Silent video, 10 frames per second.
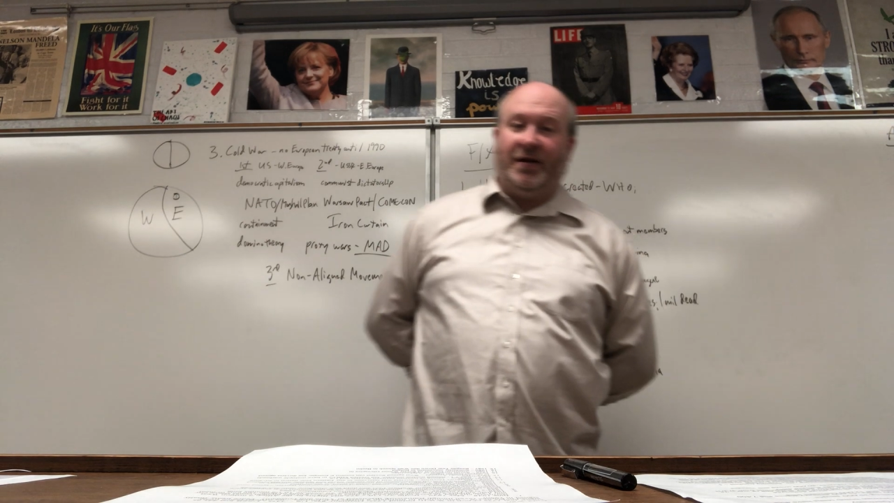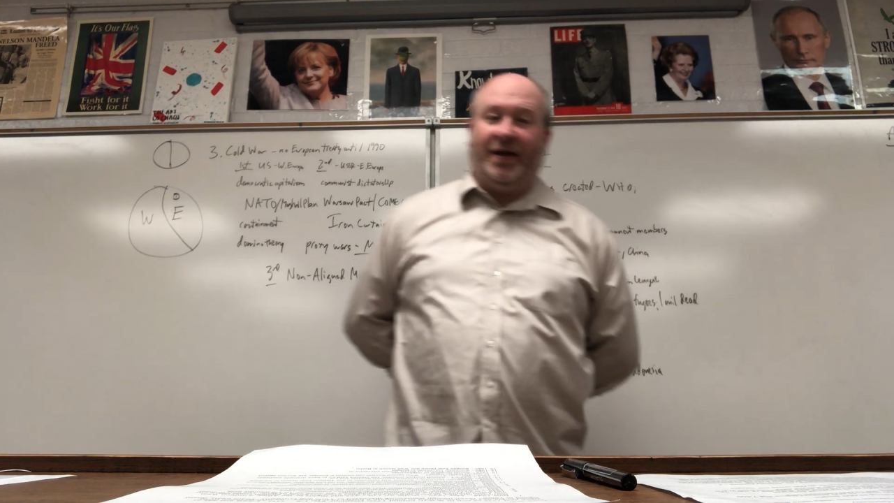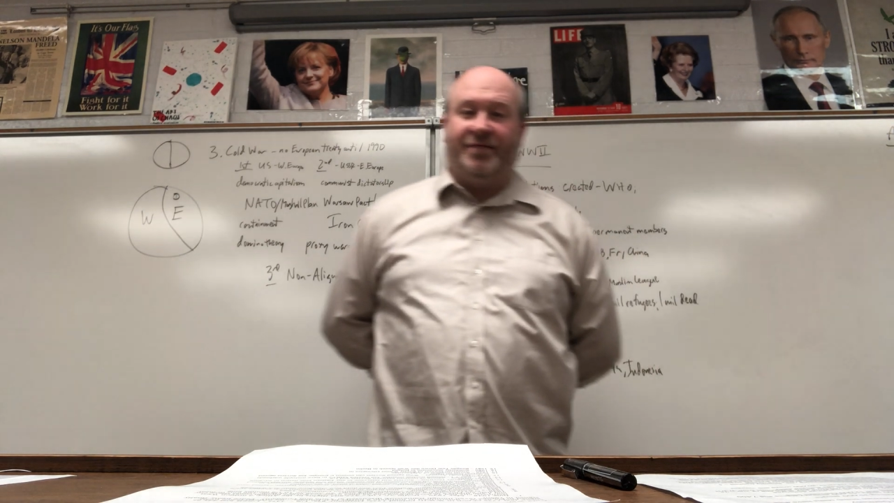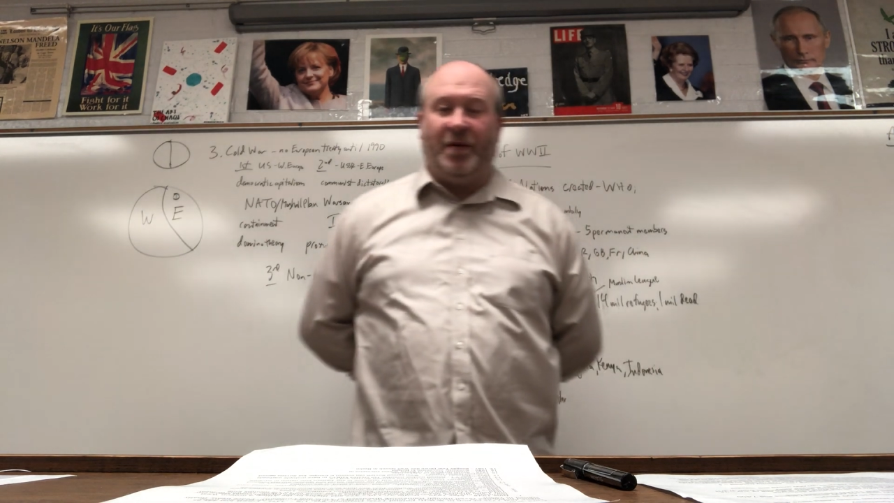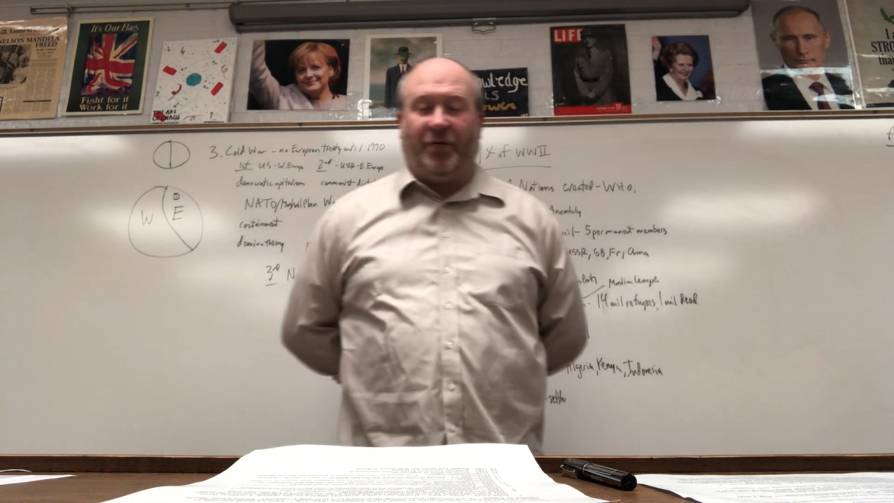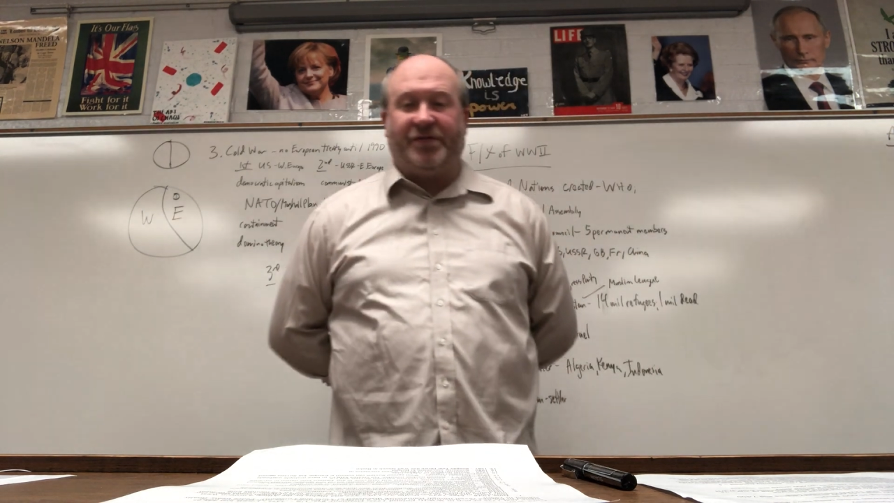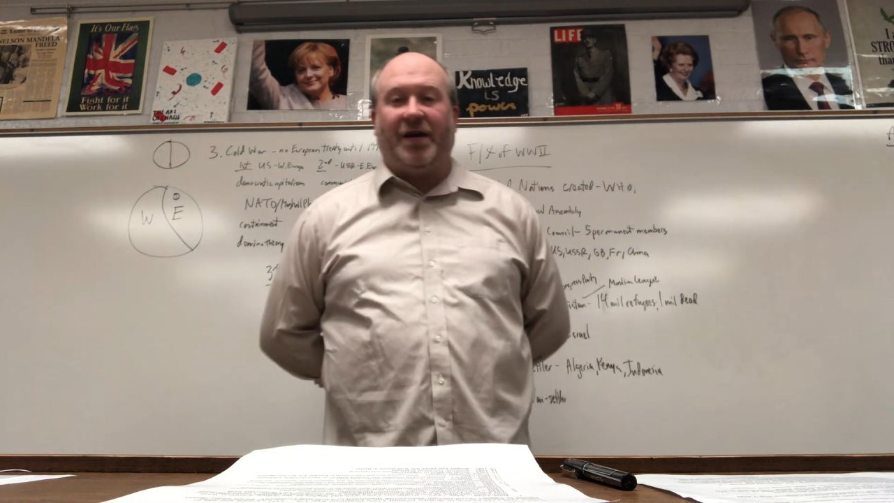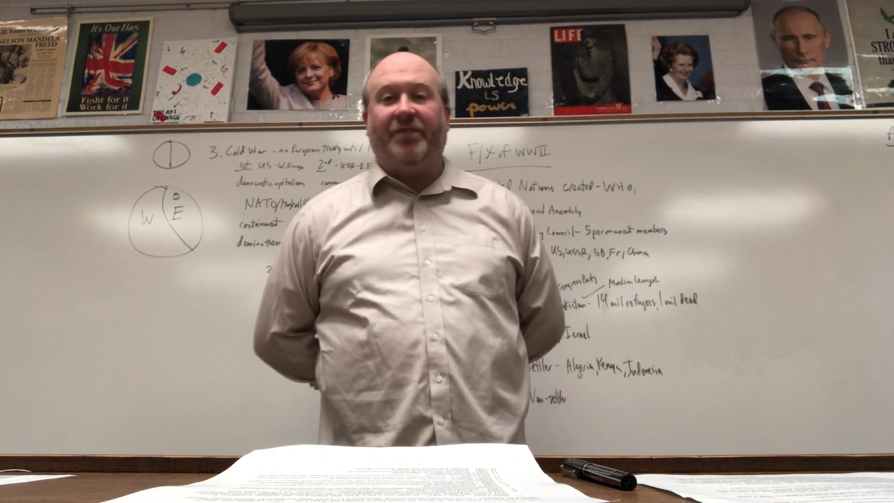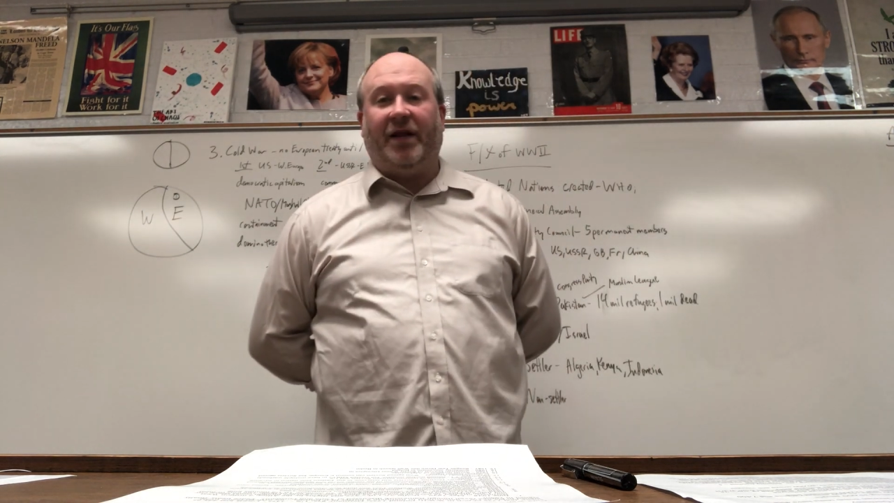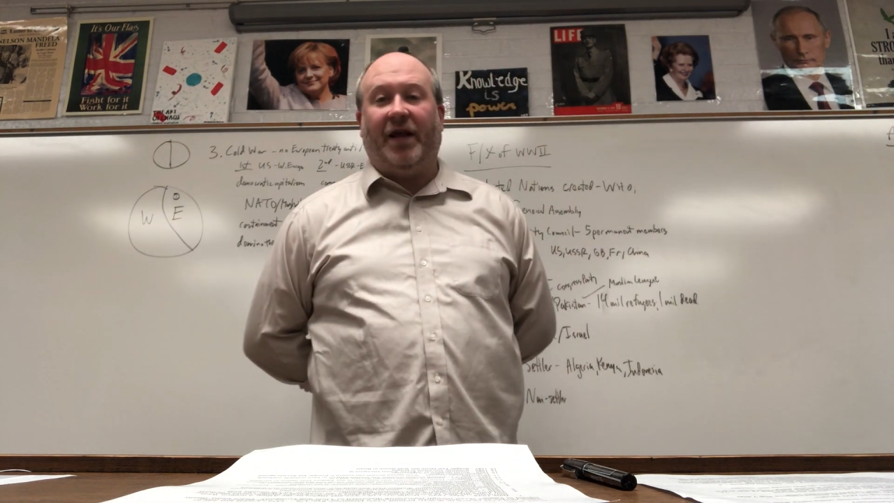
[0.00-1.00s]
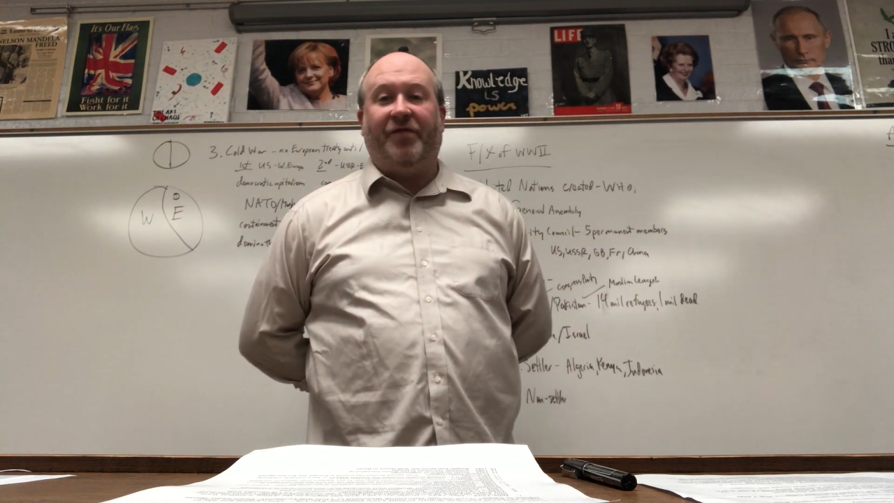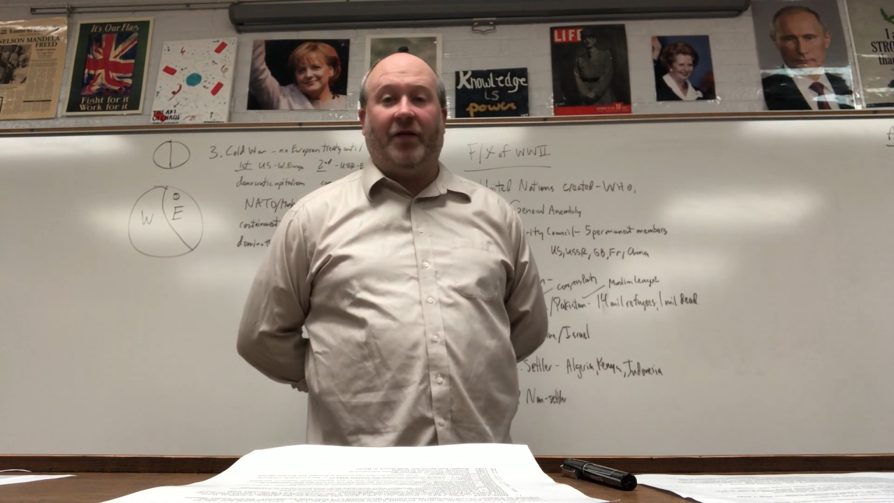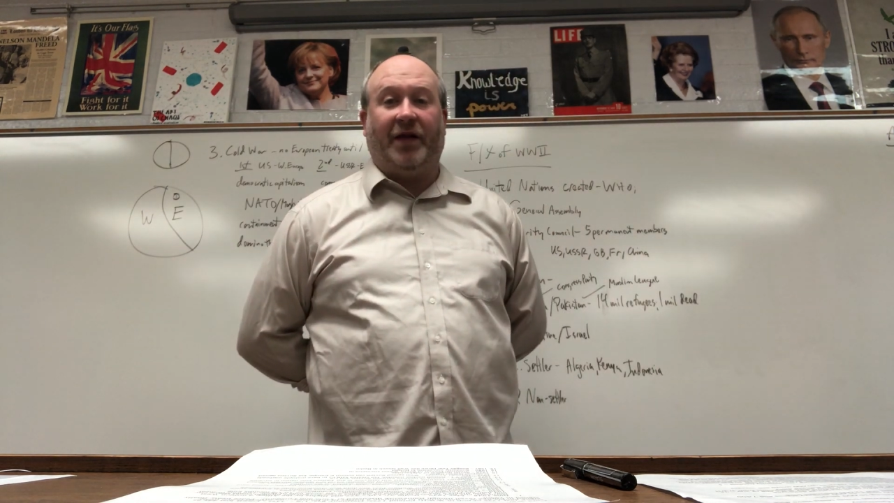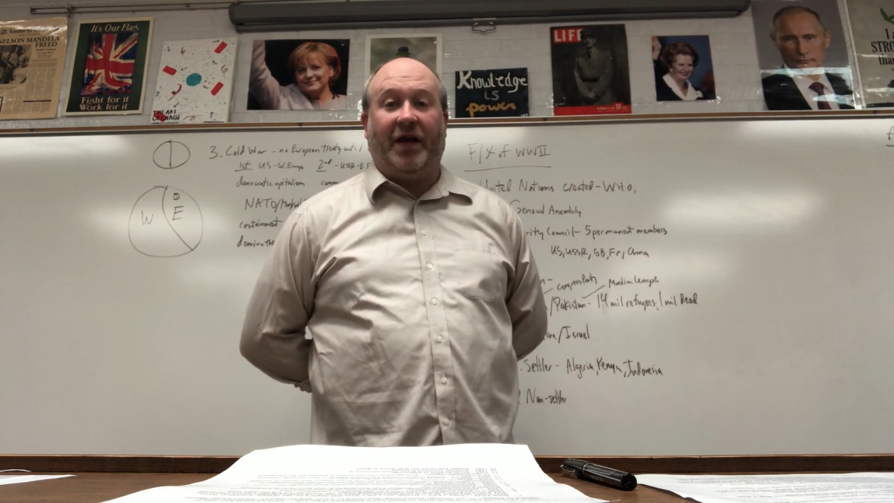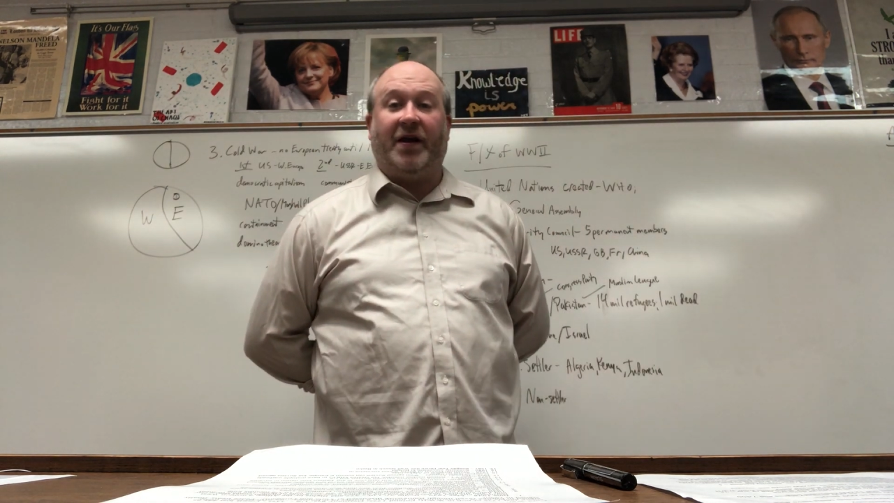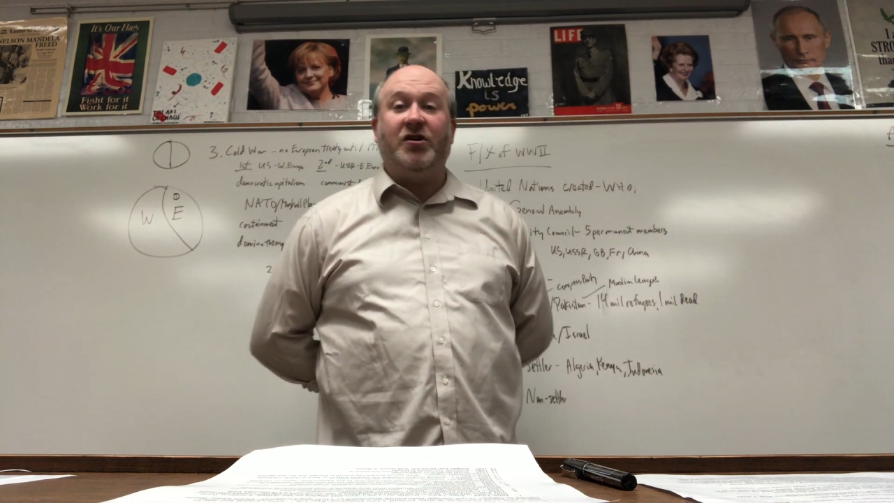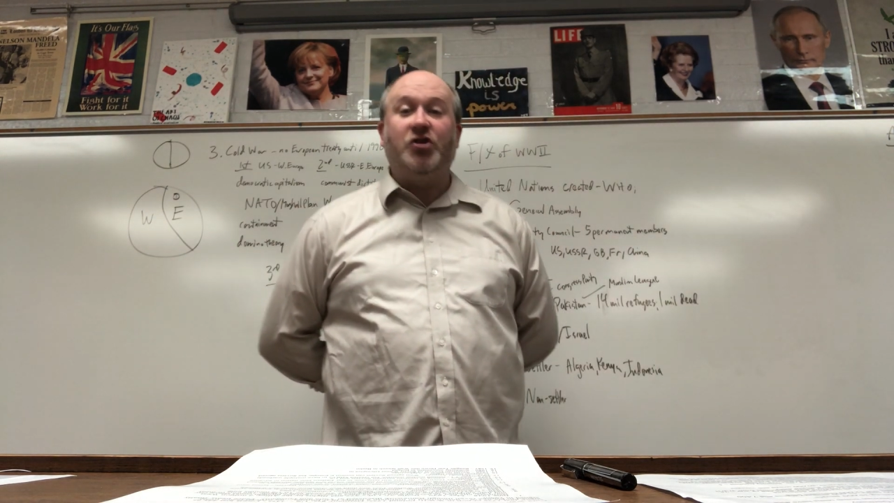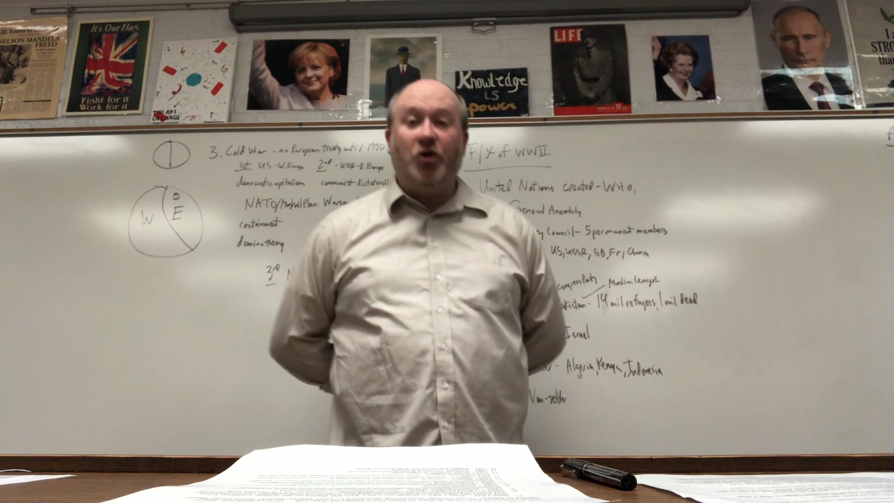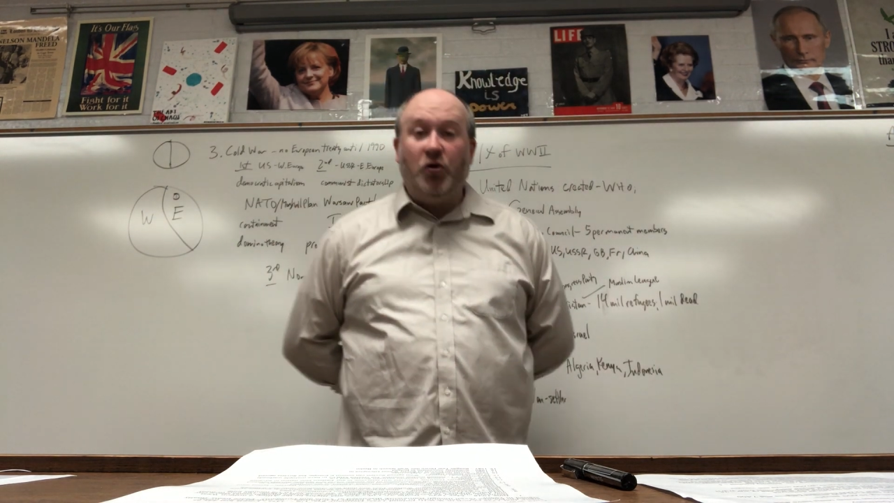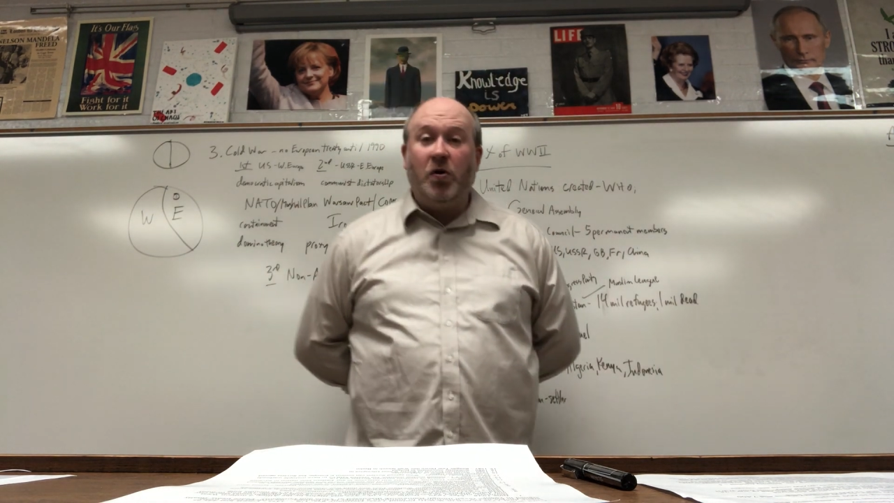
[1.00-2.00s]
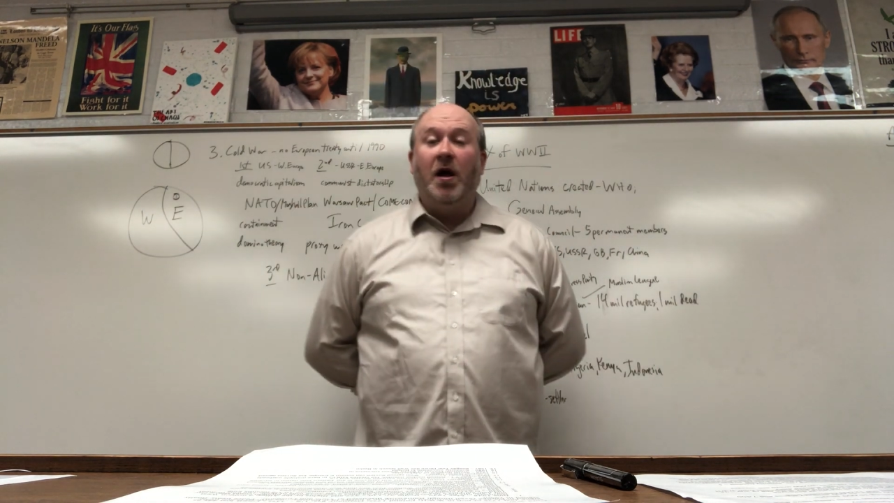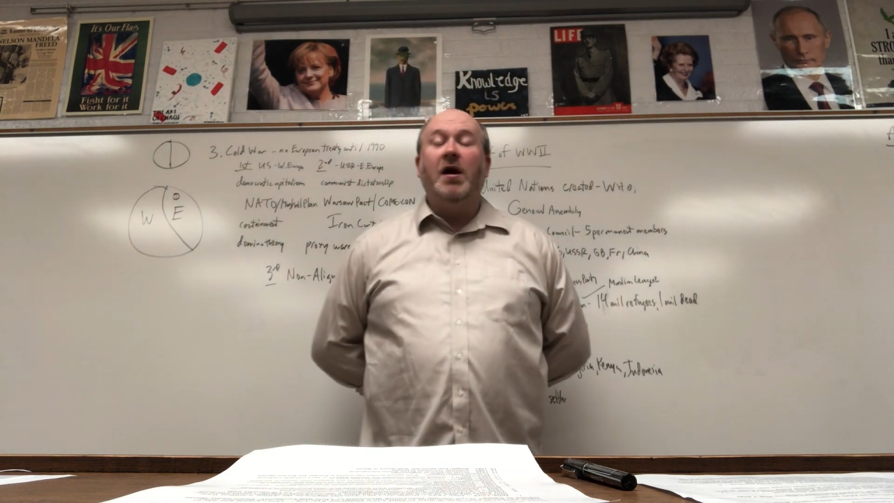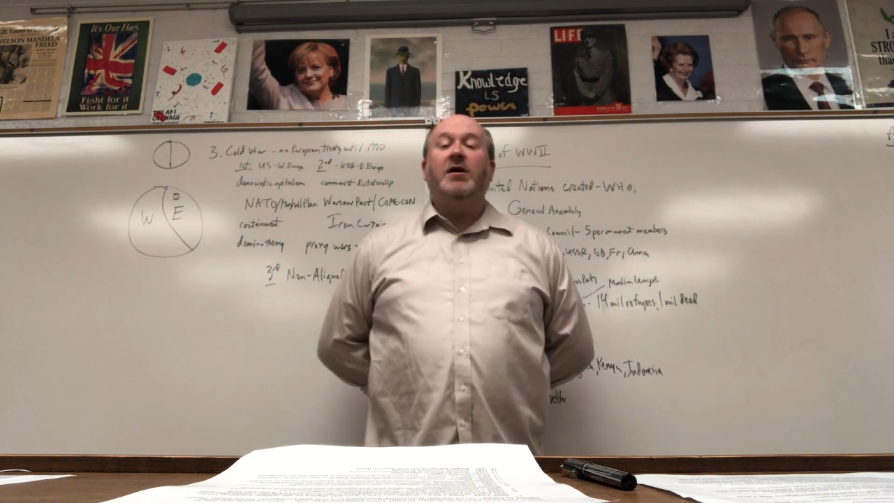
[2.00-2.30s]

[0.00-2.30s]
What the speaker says: to give people something they feel like they can do